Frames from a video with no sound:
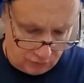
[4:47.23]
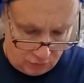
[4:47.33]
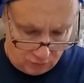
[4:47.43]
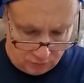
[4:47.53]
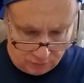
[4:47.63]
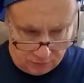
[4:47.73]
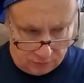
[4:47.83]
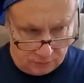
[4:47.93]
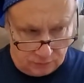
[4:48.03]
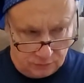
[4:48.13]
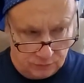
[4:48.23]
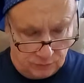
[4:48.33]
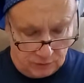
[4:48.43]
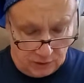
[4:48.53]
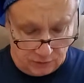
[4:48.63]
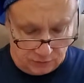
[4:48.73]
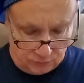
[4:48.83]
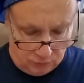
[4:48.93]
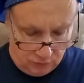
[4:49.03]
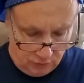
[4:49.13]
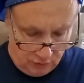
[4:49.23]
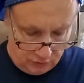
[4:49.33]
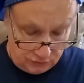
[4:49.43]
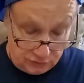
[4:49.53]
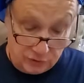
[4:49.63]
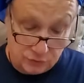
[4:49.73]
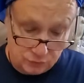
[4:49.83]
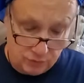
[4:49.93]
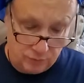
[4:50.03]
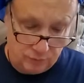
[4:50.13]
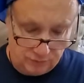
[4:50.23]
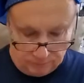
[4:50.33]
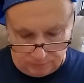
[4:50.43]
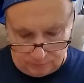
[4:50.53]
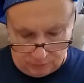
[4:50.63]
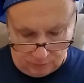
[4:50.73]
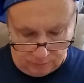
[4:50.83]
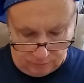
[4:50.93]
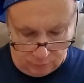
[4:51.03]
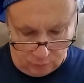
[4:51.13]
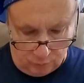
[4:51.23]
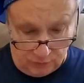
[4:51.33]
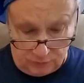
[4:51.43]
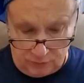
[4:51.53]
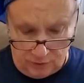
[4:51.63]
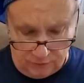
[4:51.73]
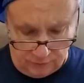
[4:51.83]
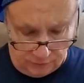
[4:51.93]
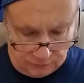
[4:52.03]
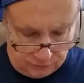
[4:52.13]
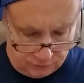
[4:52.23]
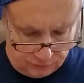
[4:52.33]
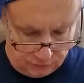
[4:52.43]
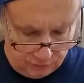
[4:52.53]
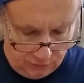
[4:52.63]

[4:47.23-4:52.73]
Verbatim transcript: incarcerated. They had to seek treatment uh, for mental health issues.